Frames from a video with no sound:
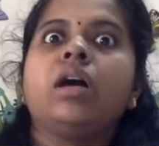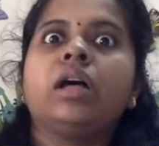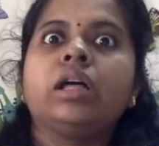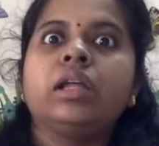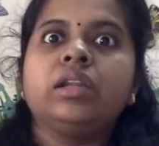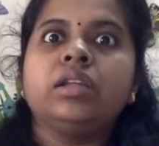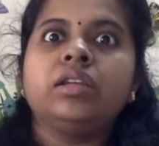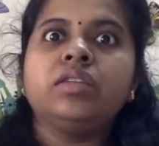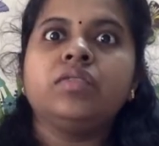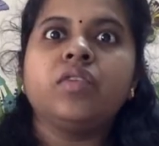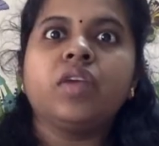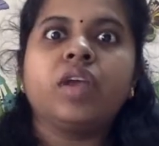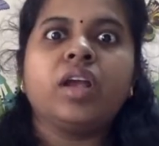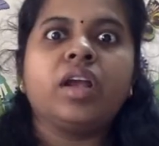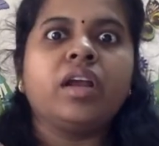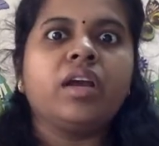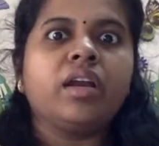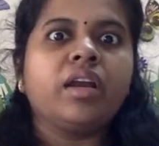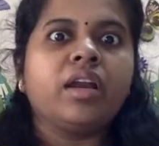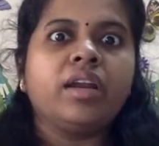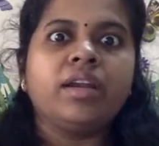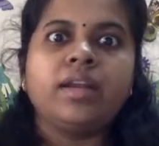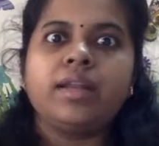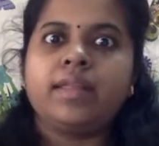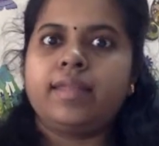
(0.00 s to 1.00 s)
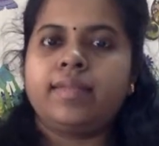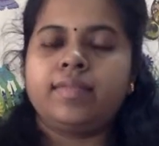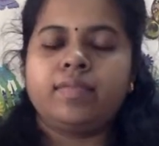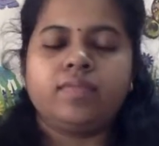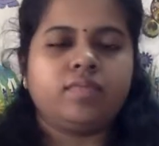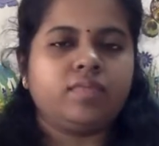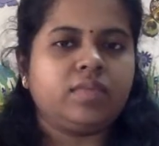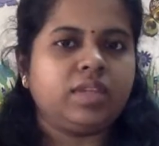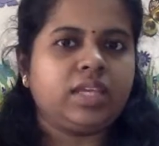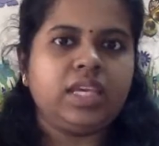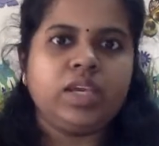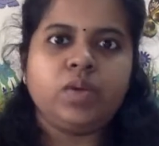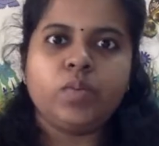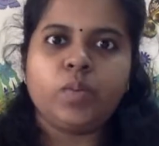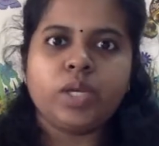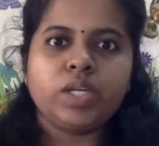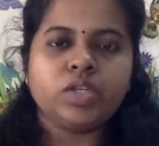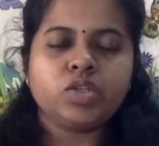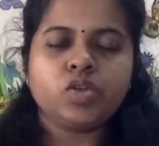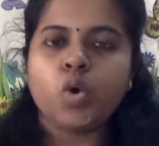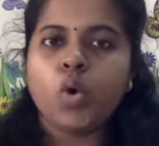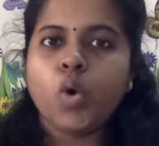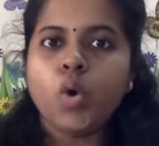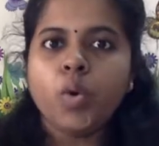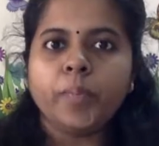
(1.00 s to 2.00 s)
Ali there, and he went
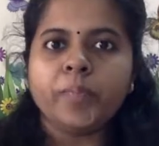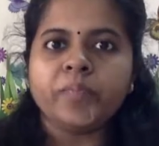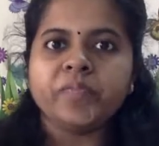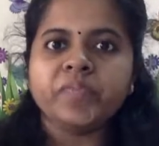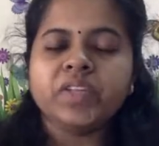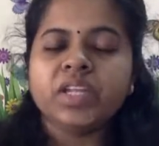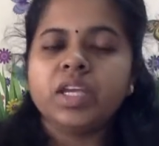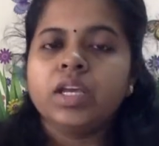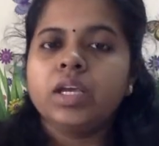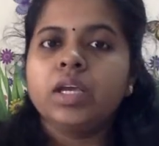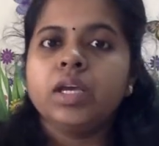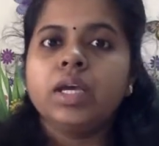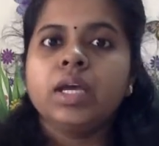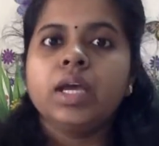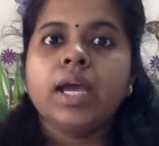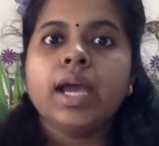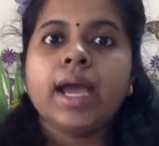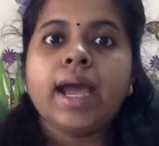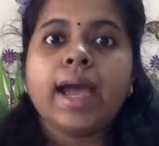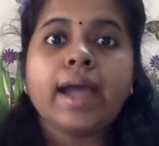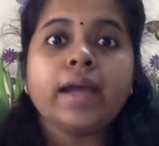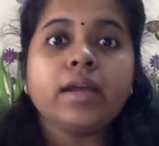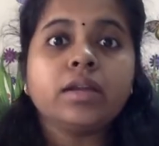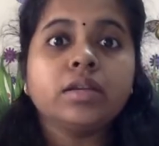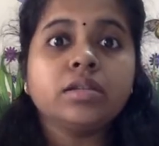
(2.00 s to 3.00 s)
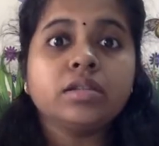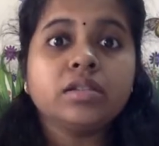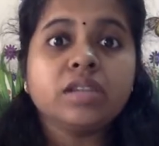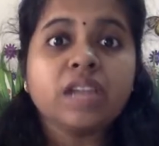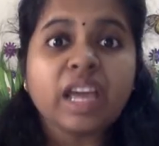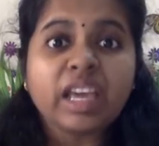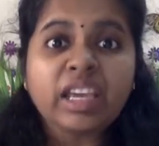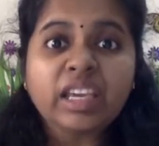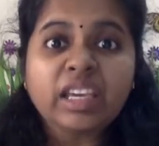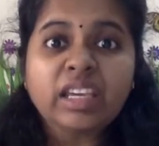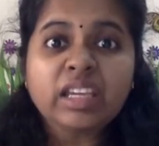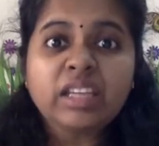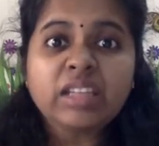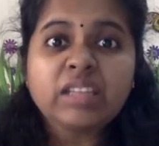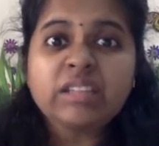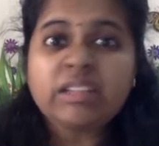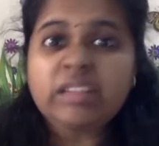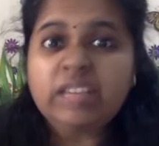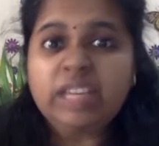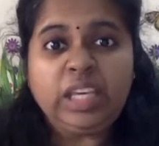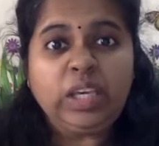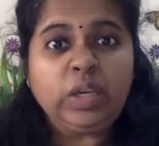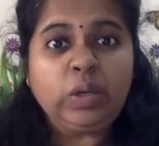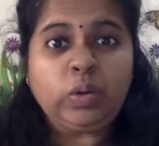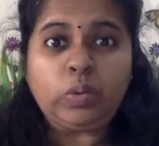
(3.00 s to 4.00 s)
home. At night,
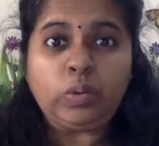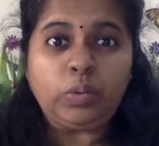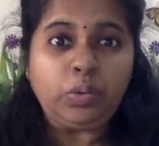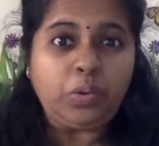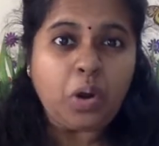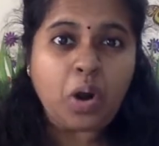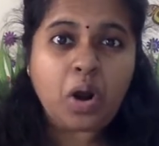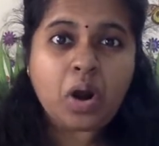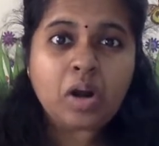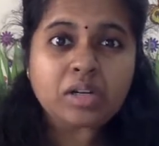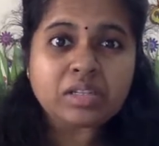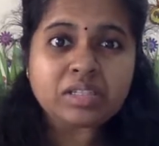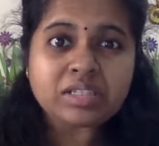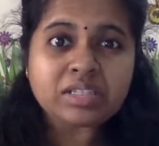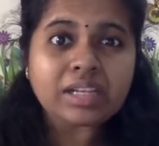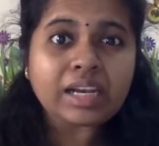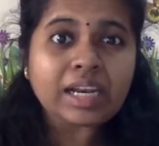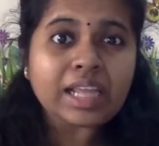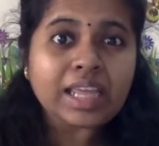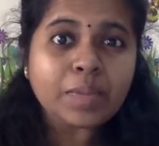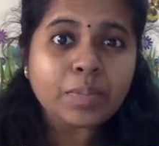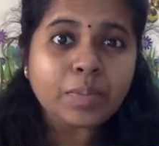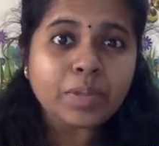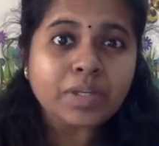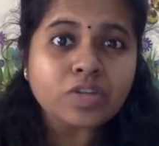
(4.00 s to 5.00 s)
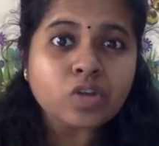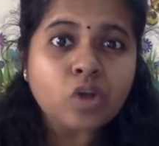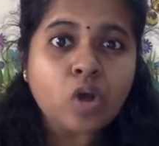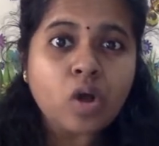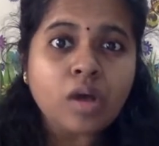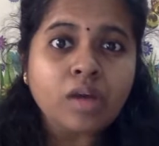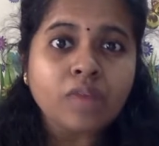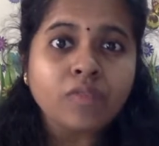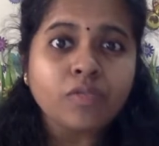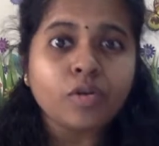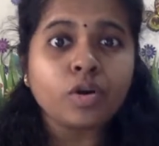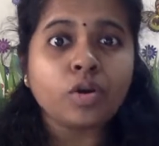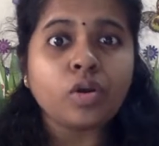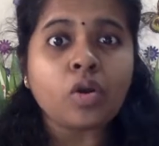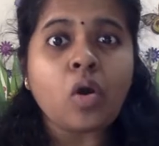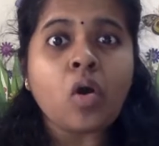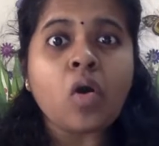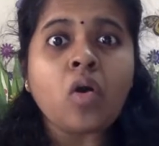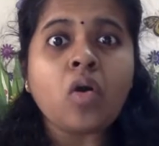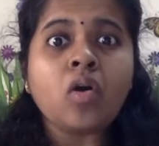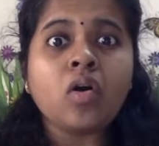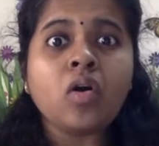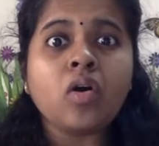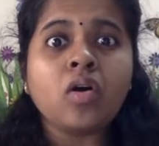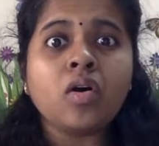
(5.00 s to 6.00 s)
he could not sleep at all for a
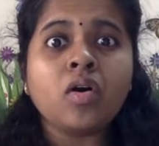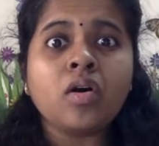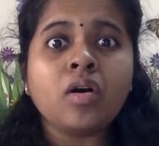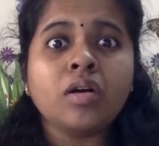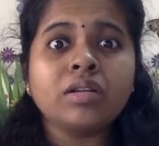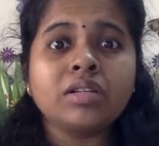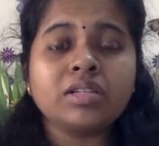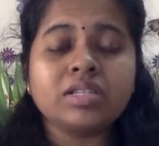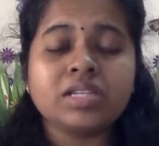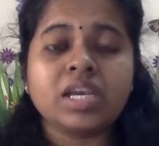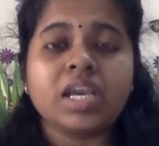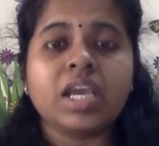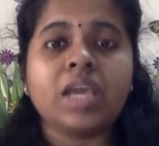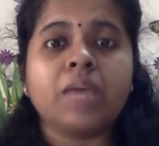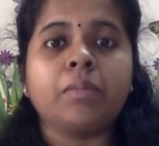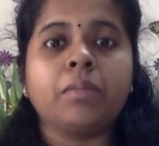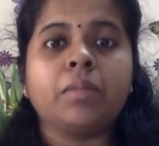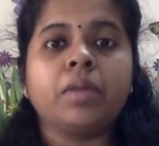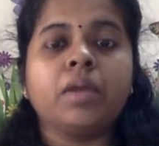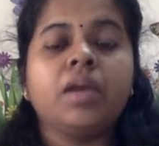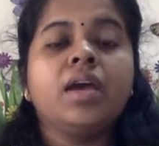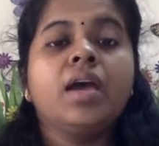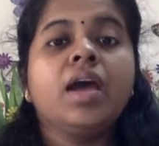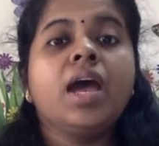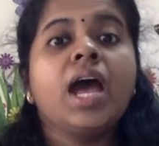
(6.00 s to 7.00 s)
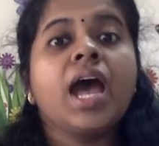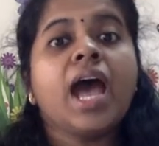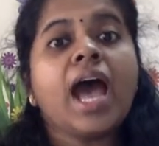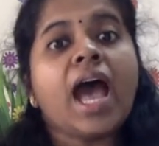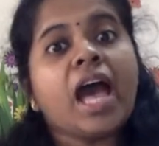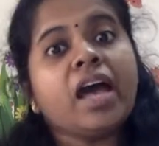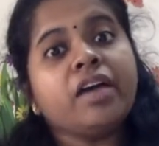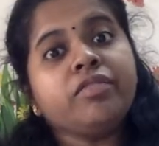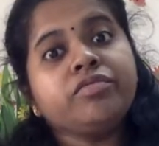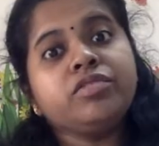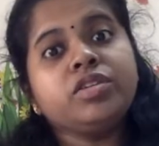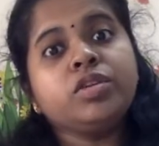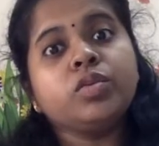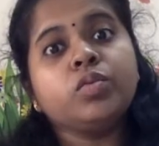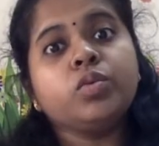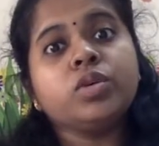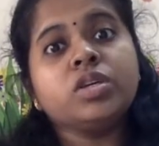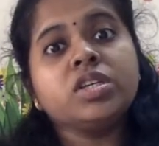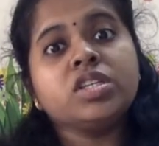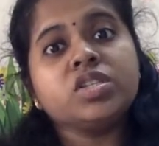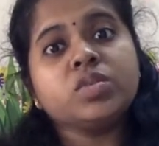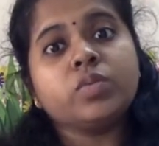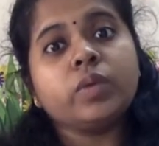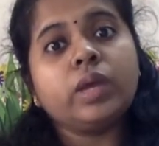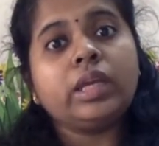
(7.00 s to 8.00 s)
long time. After
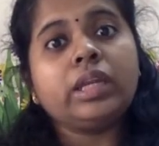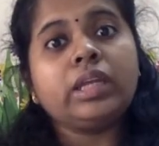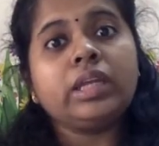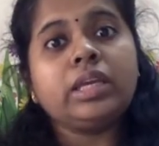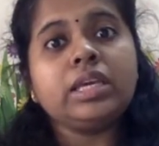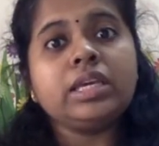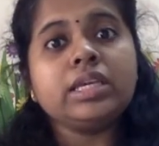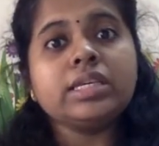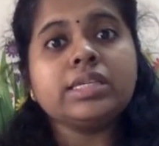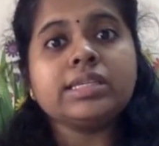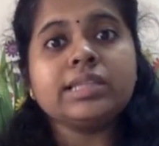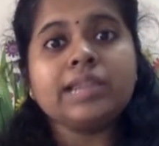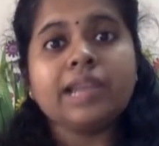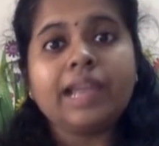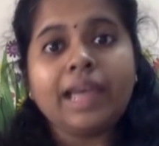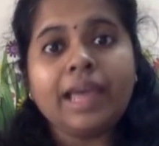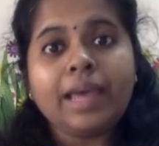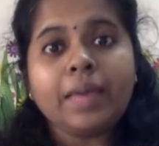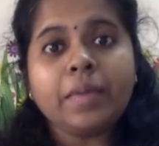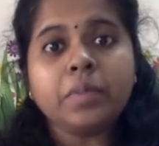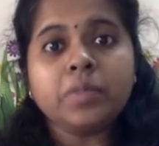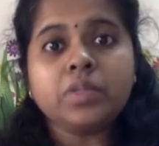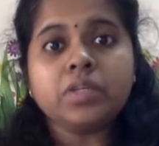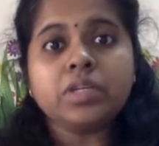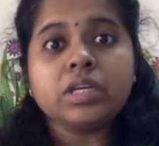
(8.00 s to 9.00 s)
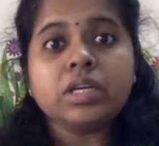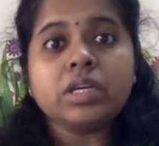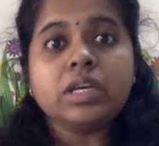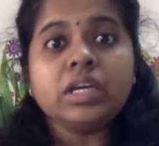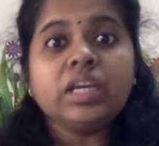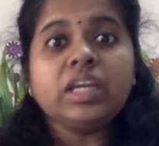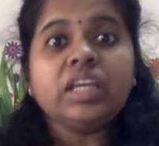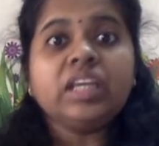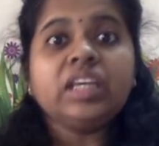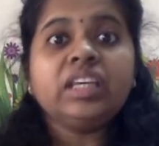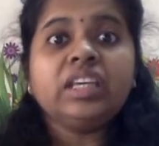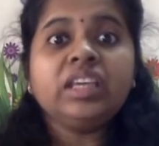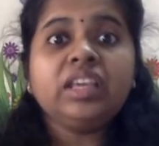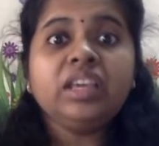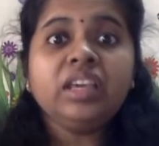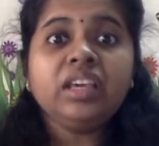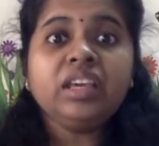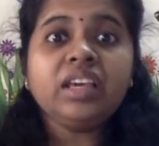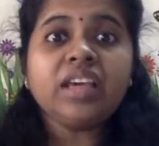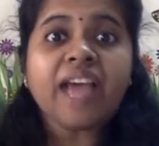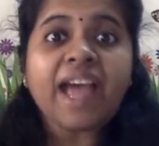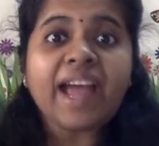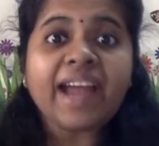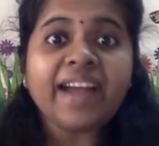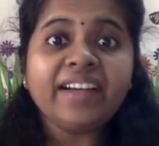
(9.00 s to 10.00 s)
which, when he slept, he
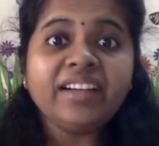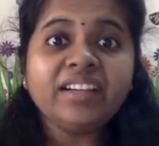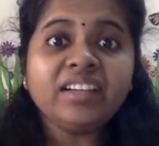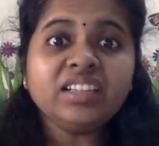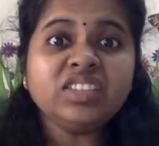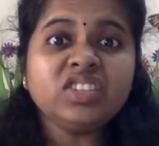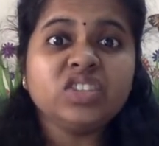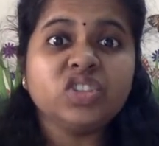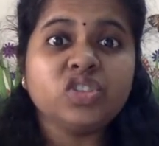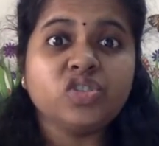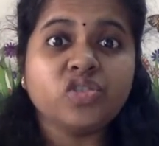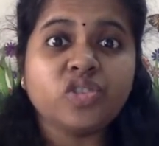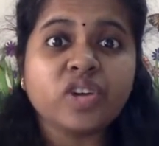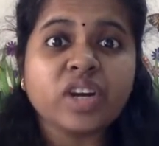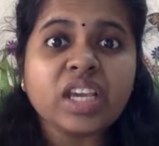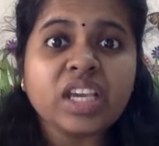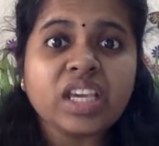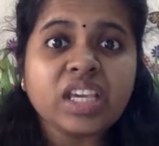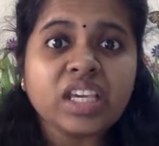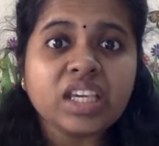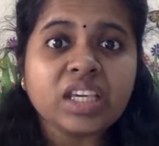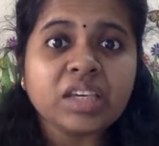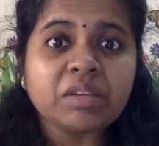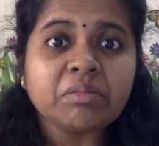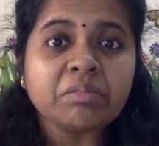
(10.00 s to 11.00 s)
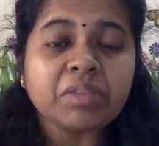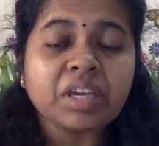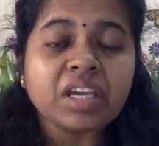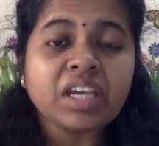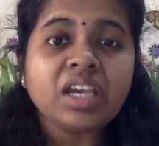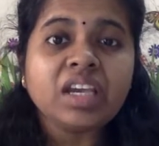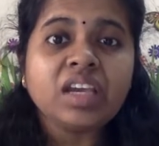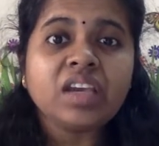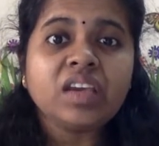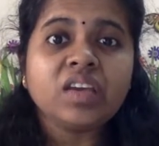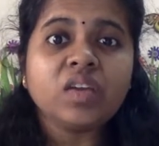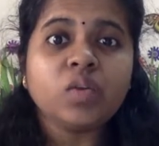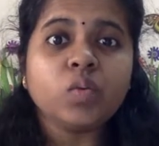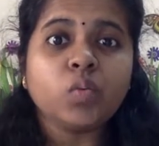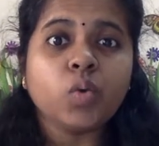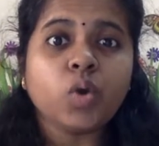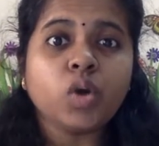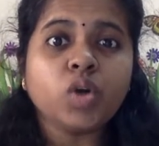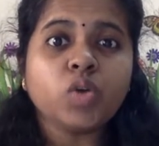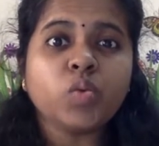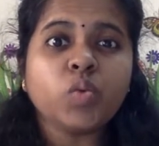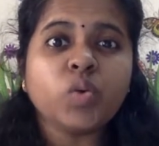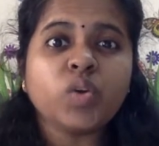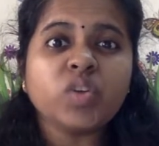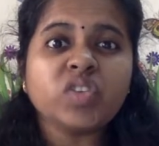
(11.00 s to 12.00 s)
had a dream. And
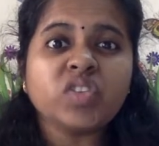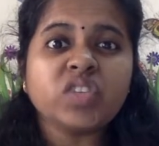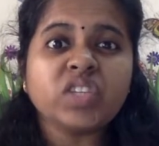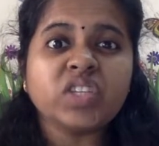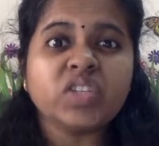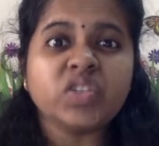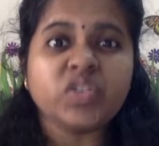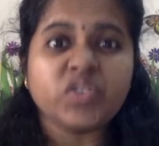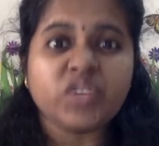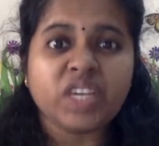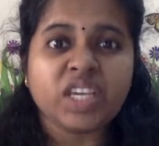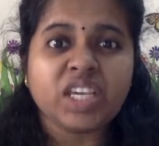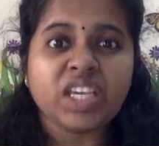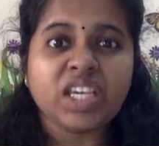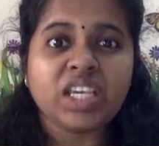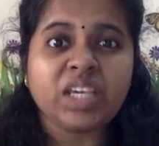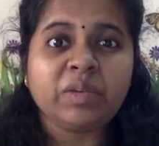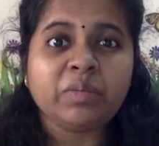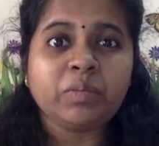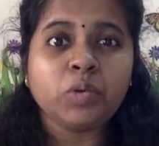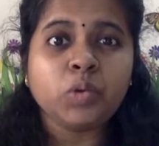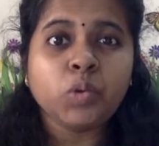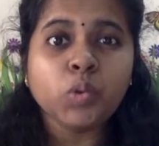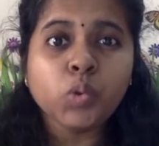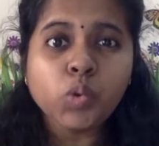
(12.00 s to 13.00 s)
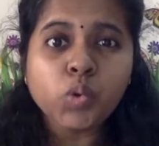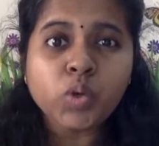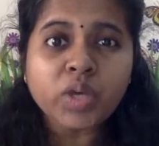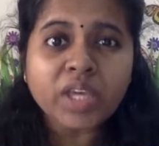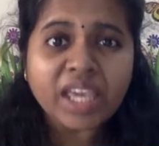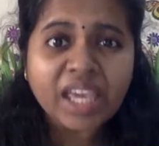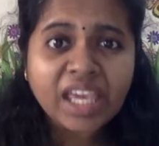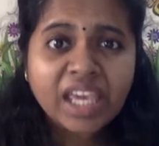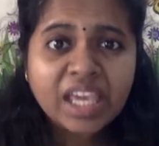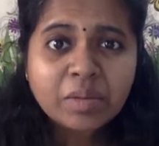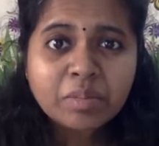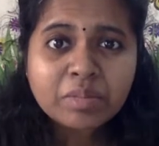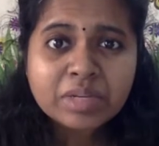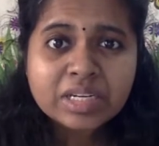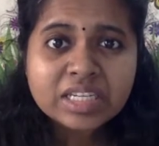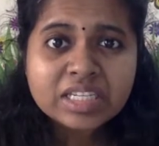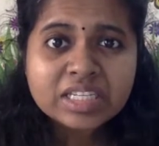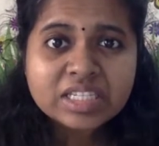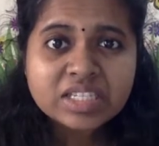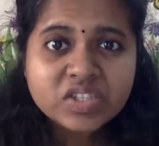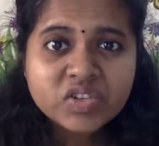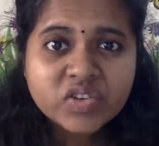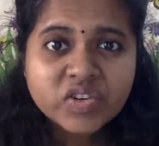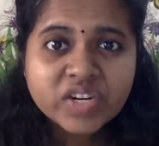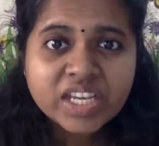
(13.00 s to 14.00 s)
what was the dream? Who came in his
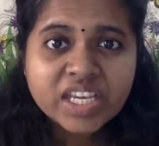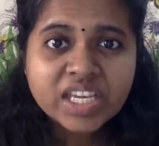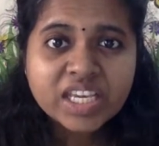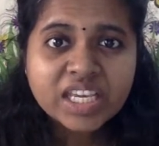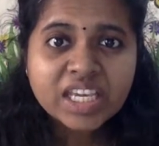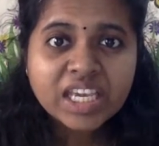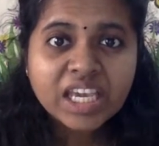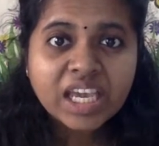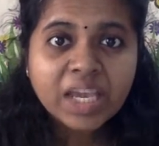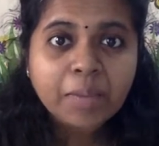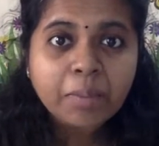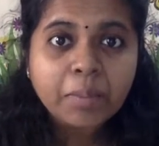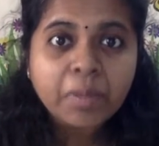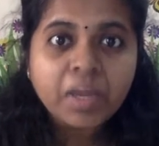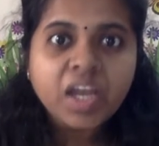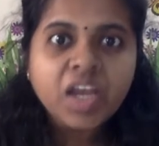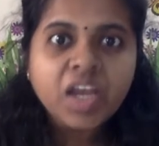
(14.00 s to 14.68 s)
dream?